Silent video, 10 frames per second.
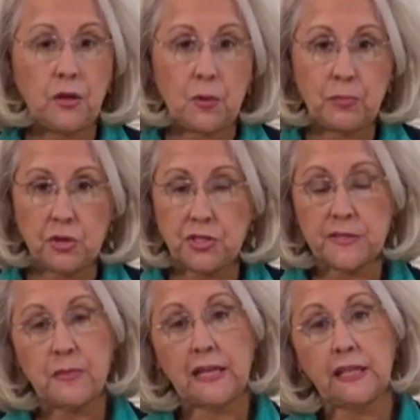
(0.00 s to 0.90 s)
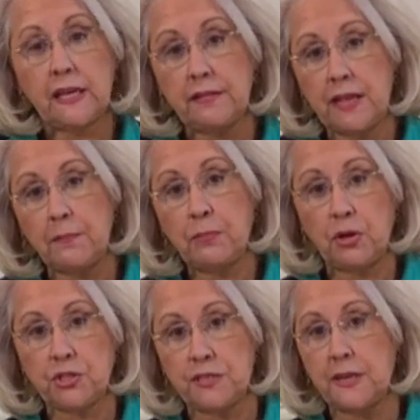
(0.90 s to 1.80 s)
purchase my lid and then
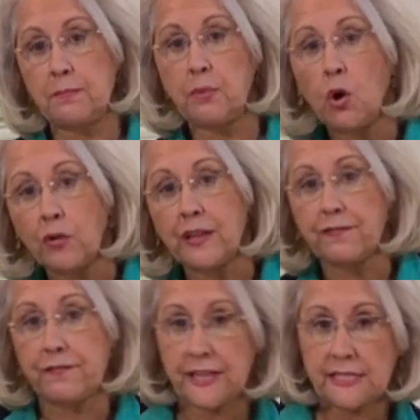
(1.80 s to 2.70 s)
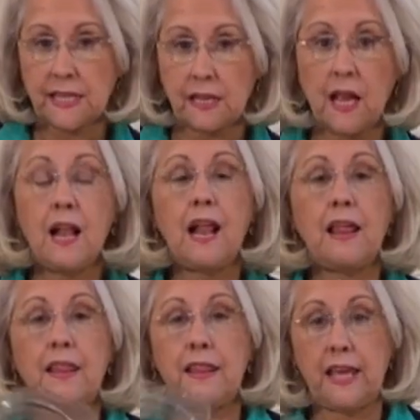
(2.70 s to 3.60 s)
purchase a bowl that fits it.
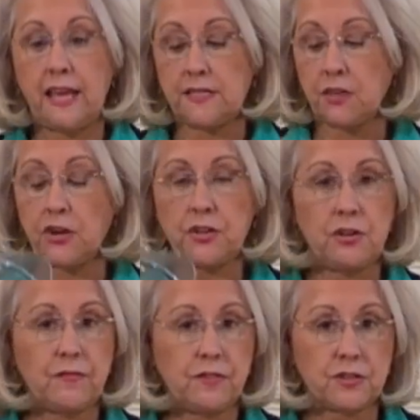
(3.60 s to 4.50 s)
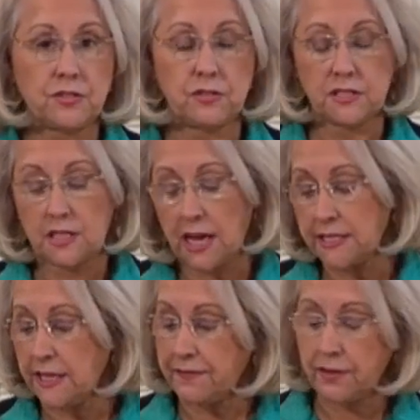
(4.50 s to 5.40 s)
These are universal in
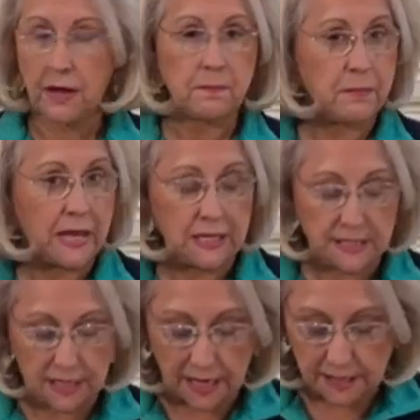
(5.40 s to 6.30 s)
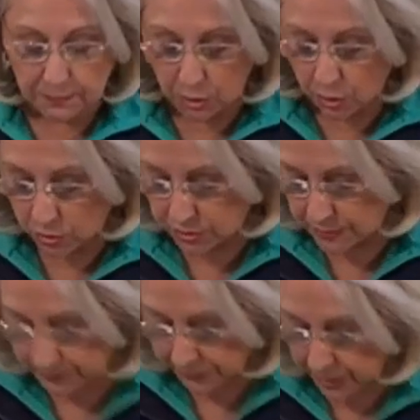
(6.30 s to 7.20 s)
size. They fit on many size bowls.